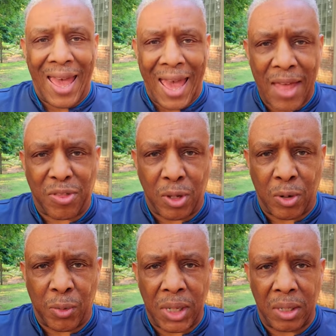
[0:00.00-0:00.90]
at the
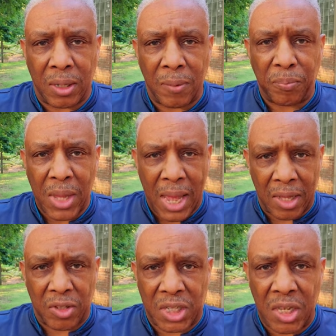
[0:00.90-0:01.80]
Grill.
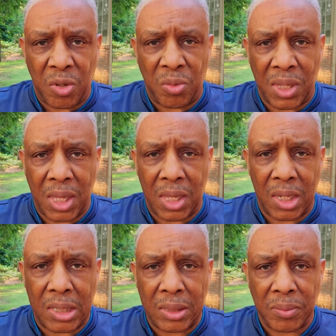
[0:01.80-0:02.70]
I'll see you
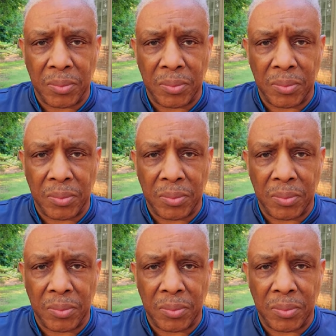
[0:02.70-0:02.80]
then.